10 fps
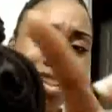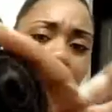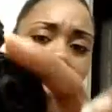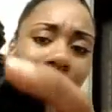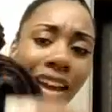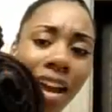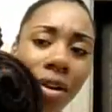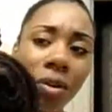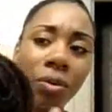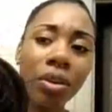are sticking
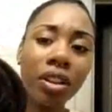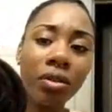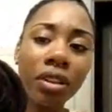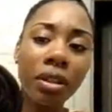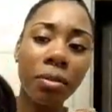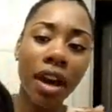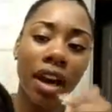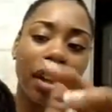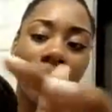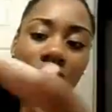out really, really
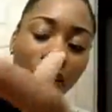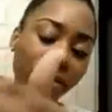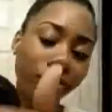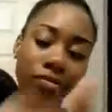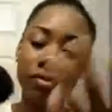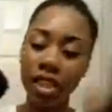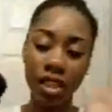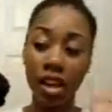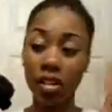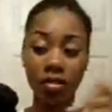badly.
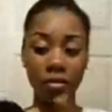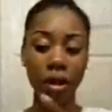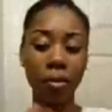So